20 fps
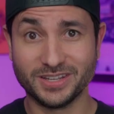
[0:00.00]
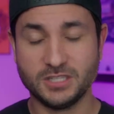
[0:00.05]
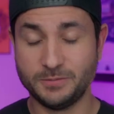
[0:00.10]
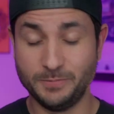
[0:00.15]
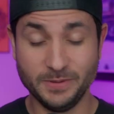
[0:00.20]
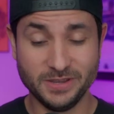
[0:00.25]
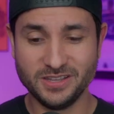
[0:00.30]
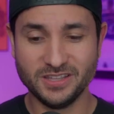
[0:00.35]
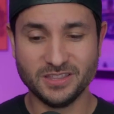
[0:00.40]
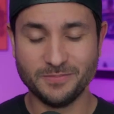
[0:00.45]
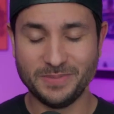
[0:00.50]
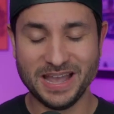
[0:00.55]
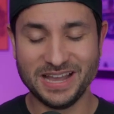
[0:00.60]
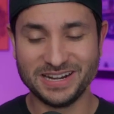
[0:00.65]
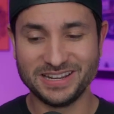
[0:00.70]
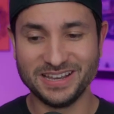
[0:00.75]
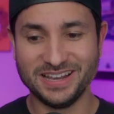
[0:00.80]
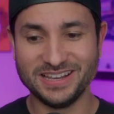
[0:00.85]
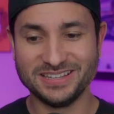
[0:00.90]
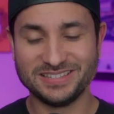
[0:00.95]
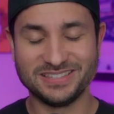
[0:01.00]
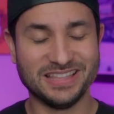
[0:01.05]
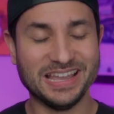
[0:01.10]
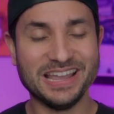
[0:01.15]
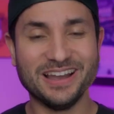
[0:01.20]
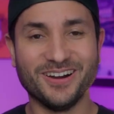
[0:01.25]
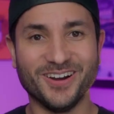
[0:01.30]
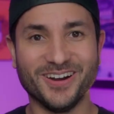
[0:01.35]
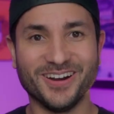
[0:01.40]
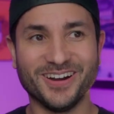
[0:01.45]
Speaking of the bad guys, they
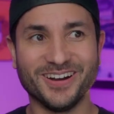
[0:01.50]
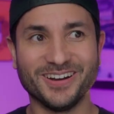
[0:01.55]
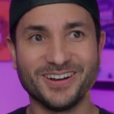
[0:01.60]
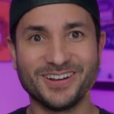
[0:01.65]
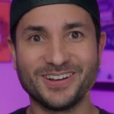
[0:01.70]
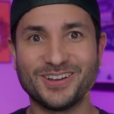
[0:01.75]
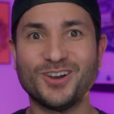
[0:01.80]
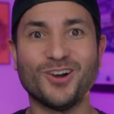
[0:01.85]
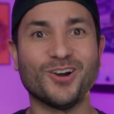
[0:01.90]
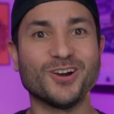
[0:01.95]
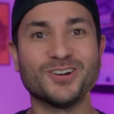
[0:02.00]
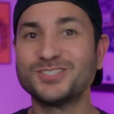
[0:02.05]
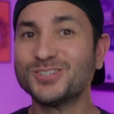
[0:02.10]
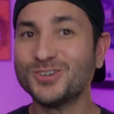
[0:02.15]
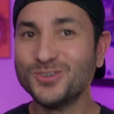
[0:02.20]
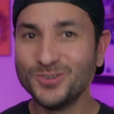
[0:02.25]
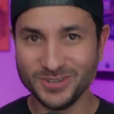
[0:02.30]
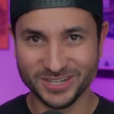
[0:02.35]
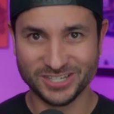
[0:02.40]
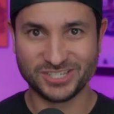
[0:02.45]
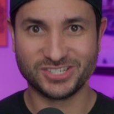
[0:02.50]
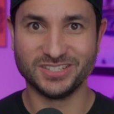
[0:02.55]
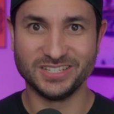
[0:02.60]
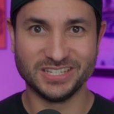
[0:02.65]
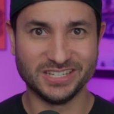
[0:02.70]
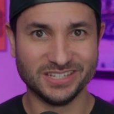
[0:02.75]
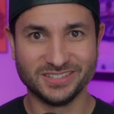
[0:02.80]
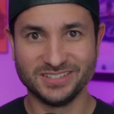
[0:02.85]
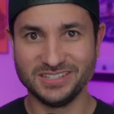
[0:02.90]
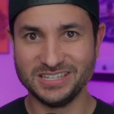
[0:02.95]
are
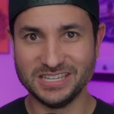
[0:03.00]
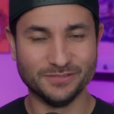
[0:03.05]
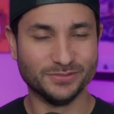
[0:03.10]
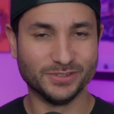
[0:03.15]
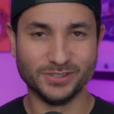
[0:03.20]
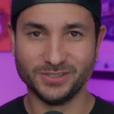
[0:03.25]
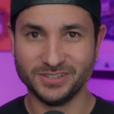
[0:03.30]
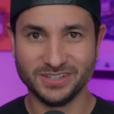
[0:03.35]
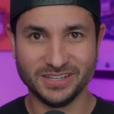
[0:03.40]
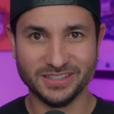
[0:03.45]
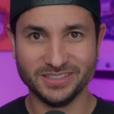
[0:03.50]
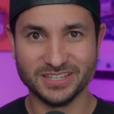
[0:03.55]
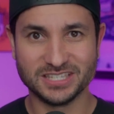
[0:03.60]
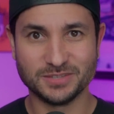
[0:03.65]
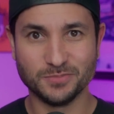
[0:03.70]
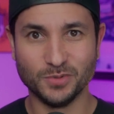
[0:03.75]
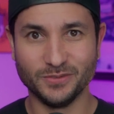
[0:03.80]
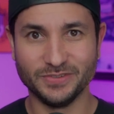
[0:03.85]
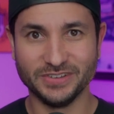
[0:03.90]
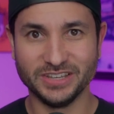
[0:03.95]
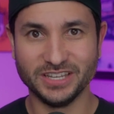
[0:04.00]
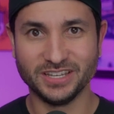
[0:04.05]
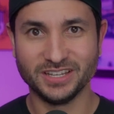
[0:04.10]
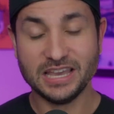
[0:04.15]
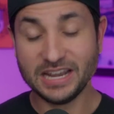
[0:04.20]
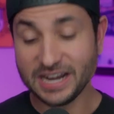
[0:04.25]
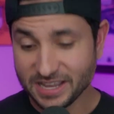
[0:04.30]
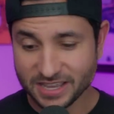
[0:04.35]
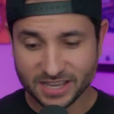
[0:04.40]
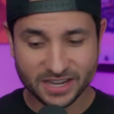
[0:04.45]
cartoonishly evil in this movie.
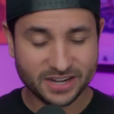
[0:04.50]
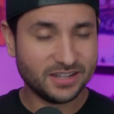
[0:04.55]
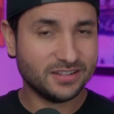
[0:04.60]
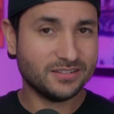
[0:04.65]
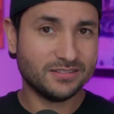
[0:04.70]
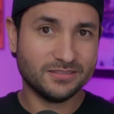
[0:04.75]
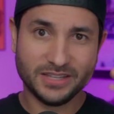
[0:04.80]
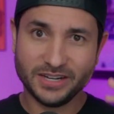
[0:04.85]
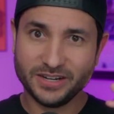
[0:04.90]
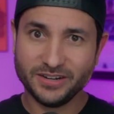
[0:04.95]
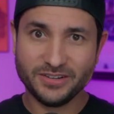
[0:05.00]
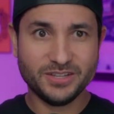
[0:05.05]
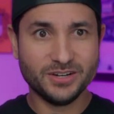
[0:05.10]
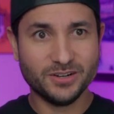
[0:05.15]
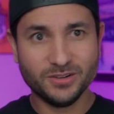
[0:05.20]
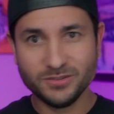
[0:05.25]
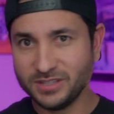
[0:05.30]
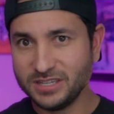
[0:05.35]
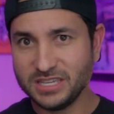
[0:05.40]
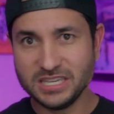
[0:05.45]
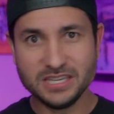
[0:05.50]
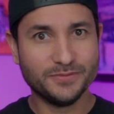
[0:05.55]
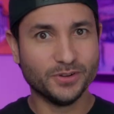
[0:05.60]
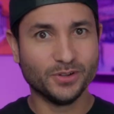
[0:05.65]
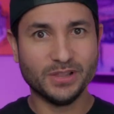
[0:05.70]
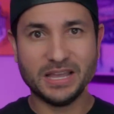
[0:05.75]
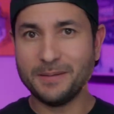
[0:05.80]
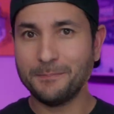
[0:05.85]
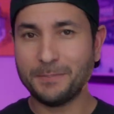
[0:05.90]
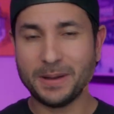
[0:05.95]
And I get it. They're, you know, the evil
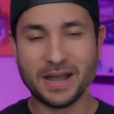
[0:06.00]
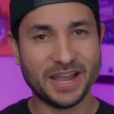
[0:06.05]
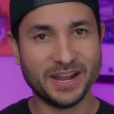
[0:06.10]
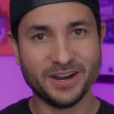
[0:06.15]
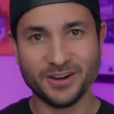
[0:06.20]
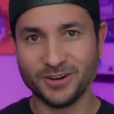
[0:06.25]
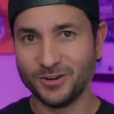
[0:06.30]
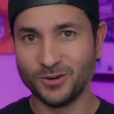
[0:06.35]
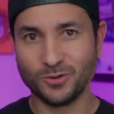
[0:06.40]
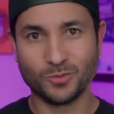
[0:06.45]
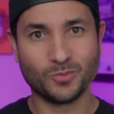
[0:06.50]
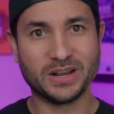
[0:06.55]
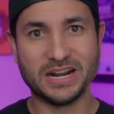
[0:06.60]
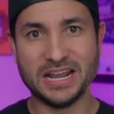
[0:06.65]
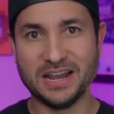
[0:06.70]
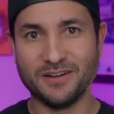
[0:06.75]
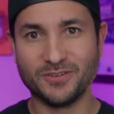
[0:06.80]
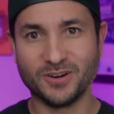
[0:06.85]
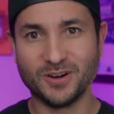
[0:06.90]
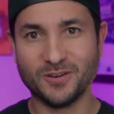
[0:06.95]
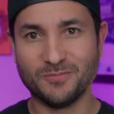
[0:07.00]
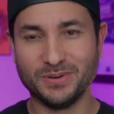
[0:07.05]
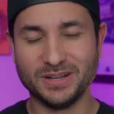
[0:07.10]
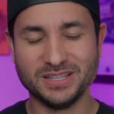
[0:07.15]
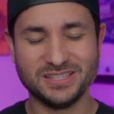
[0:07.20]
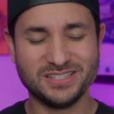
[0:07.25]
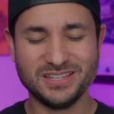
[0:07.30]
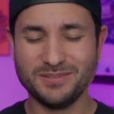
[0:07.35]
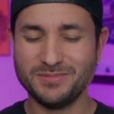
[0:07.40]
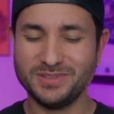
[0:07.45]
empire or whatever,
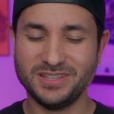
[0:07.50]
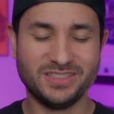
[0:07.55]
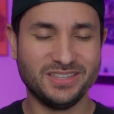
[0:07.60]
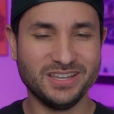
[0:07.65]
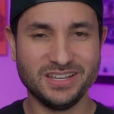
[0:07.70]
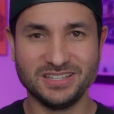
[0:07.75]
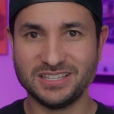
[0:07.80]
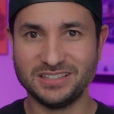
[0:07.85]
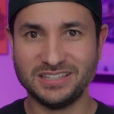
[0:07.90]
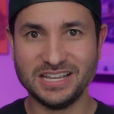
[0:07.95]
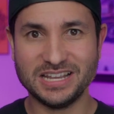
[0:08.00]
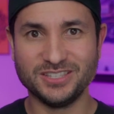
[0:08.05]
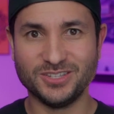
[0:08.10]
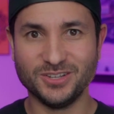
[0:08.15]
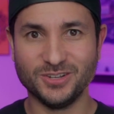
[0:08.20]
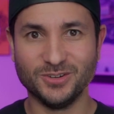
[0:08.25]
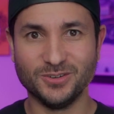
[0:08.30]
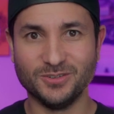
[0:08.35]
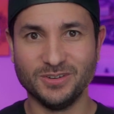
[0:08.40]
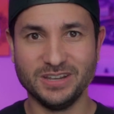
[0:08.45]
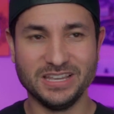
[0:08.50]
but some of the things that they do